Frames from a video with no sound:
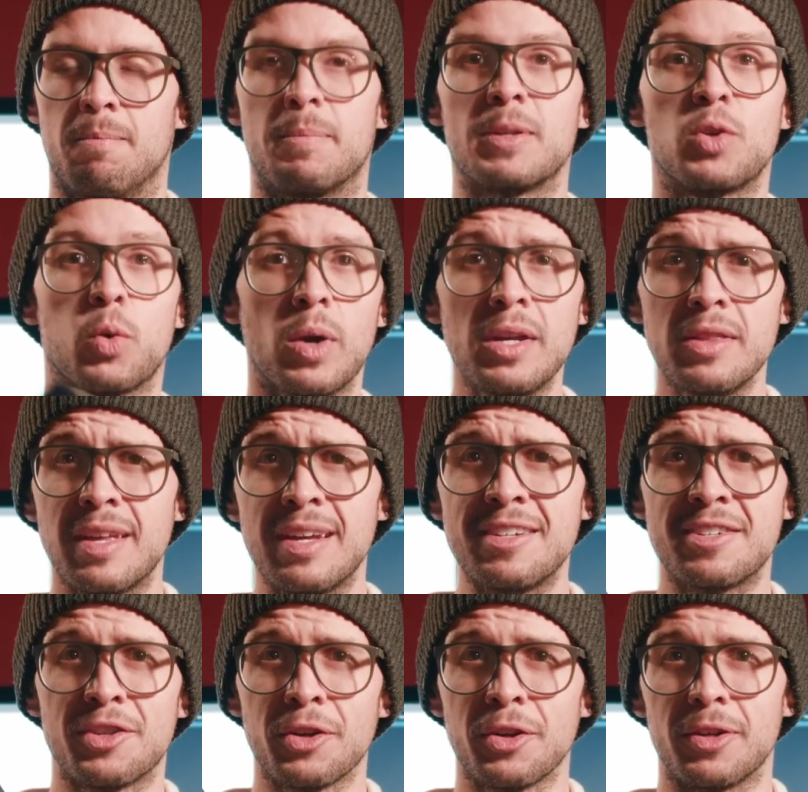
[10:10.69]
Between
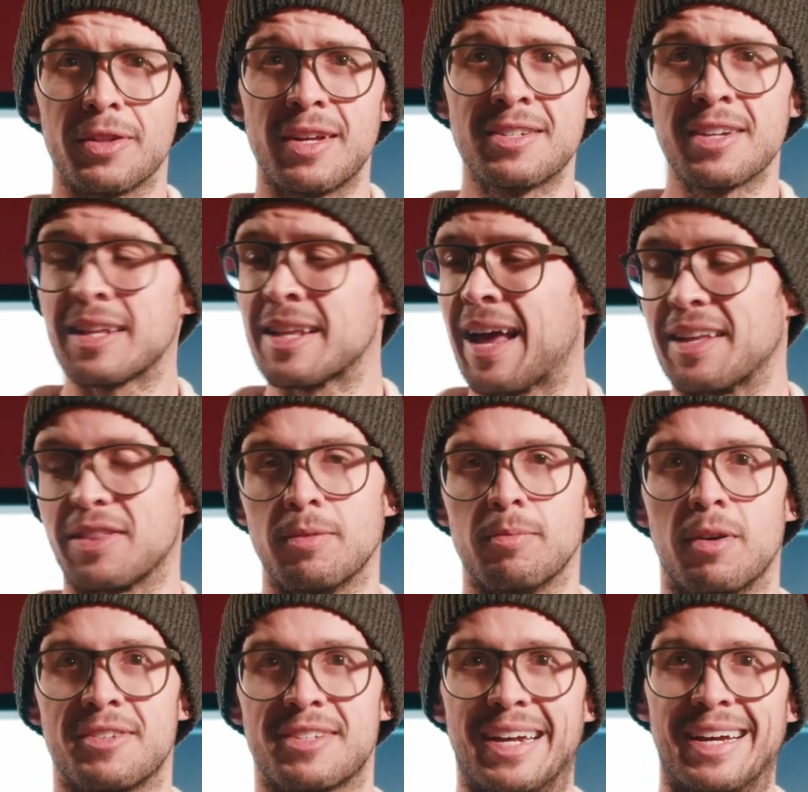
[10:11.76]
these two, these are like the
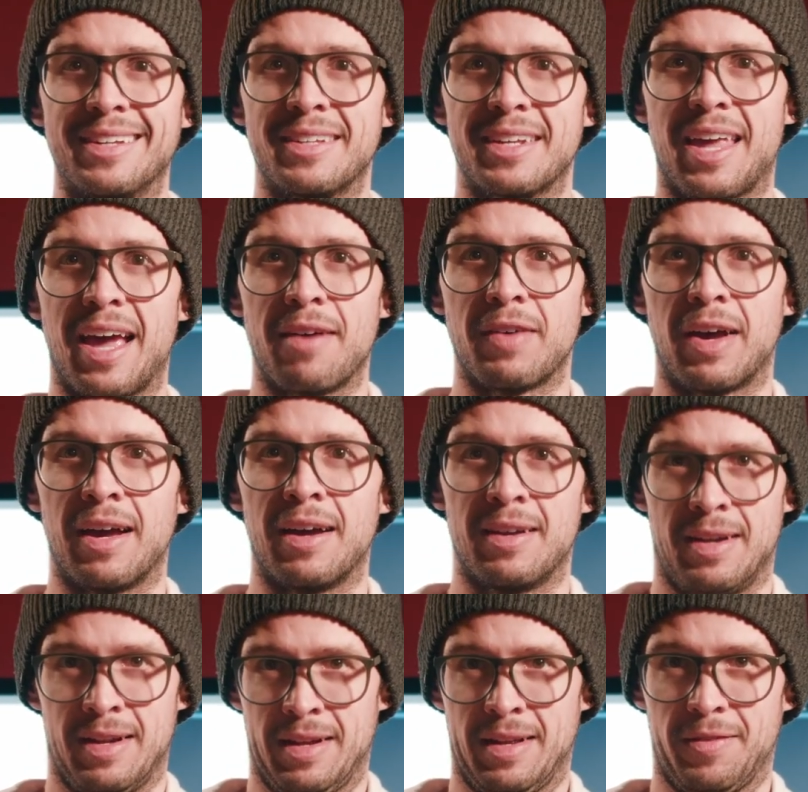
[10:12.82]
most undercover
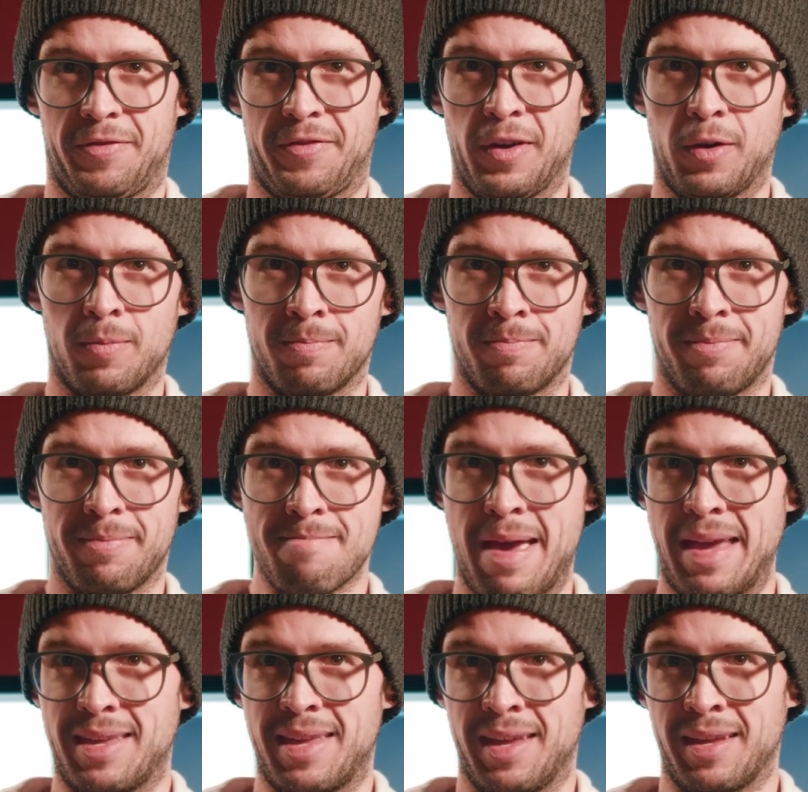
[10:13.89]

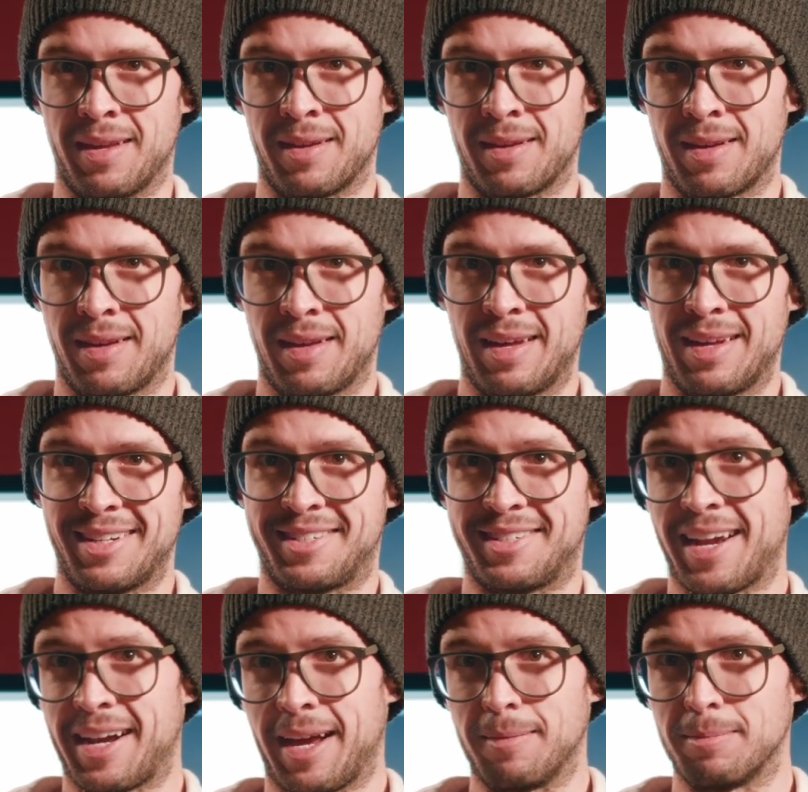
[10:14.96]
filmmaking
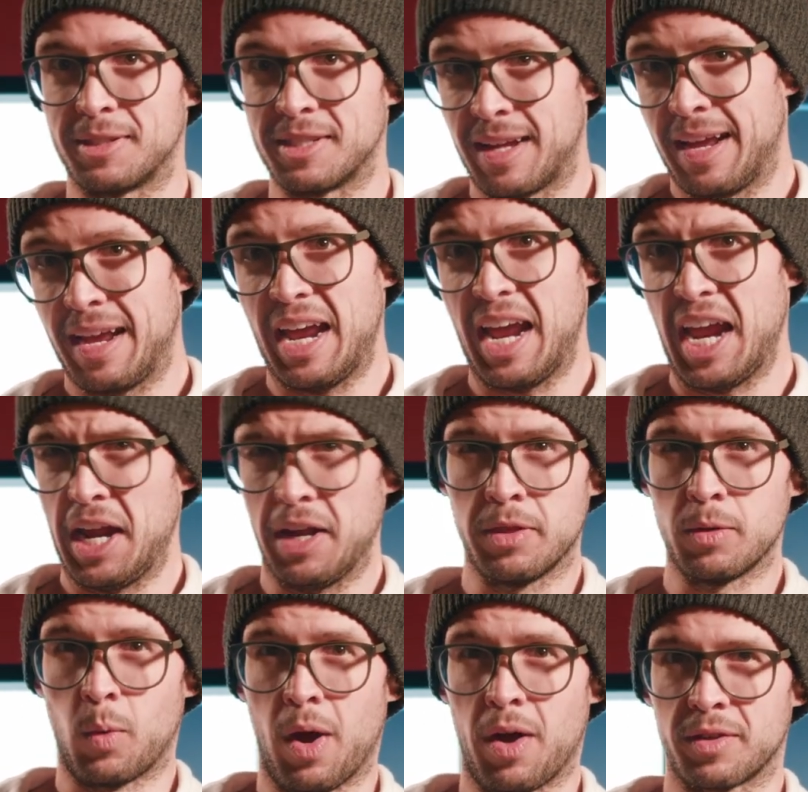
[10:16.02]
setups in
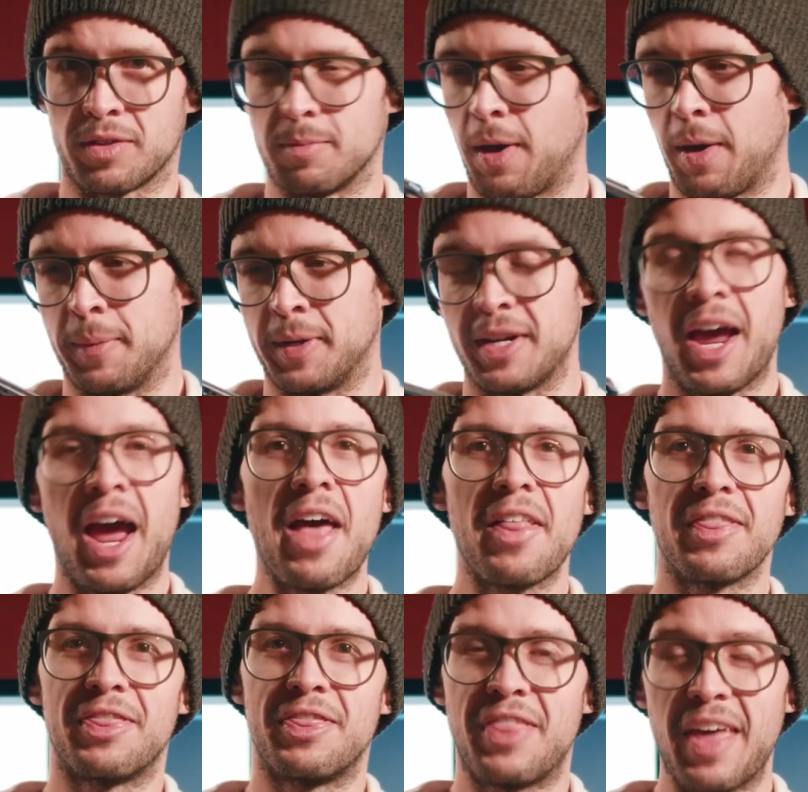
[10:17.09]
the world at the moment.
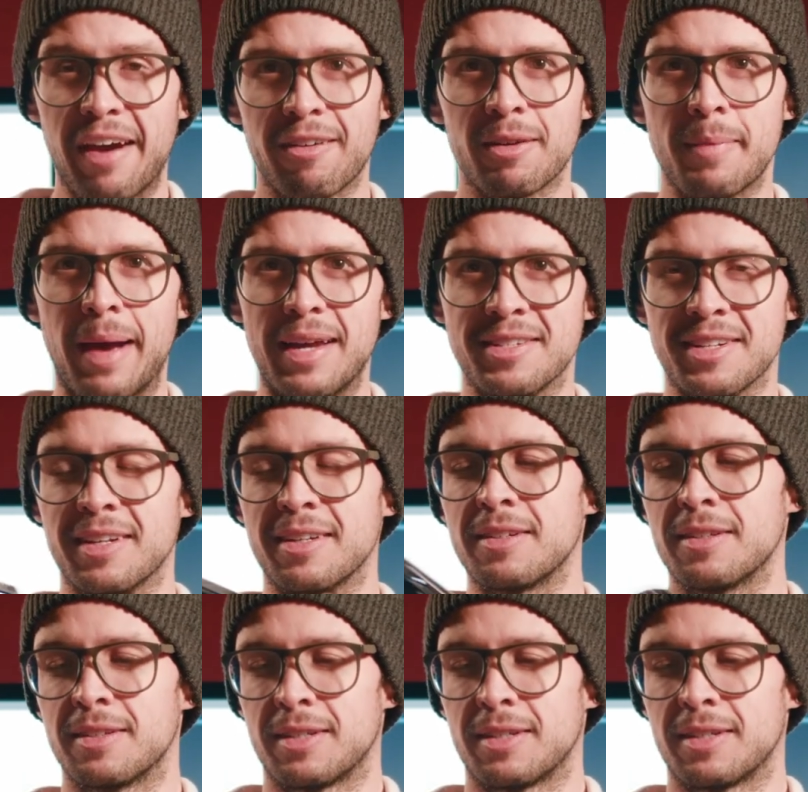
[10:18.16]
They're amazing.